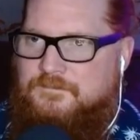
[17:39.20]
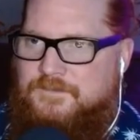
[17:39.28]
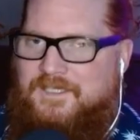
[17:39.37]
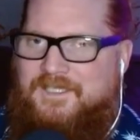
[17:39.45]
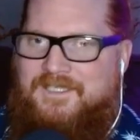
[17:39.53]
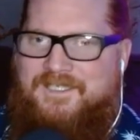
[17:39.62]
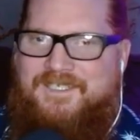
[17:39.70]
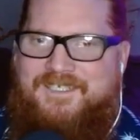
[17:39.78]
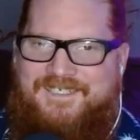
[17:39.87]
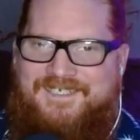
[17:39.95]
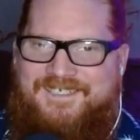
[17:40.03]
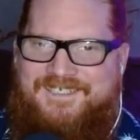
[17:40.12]

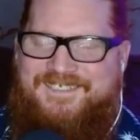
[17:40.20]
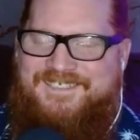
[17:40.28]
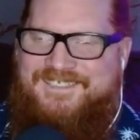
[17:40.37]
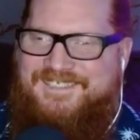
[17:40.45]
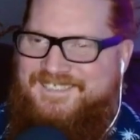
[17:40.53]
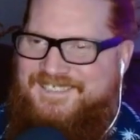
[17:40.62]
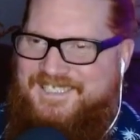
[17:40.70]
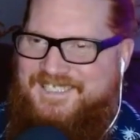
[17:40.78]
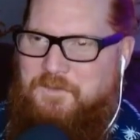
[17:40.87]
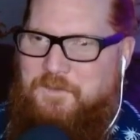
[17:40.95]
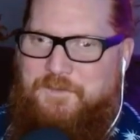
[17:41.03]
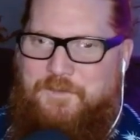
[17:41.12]

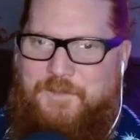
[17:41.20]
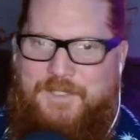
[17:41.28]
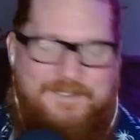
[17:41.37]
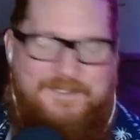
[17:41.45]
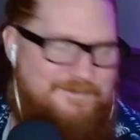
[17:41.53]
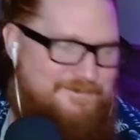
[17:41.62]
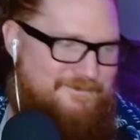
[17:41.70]
They won't do that.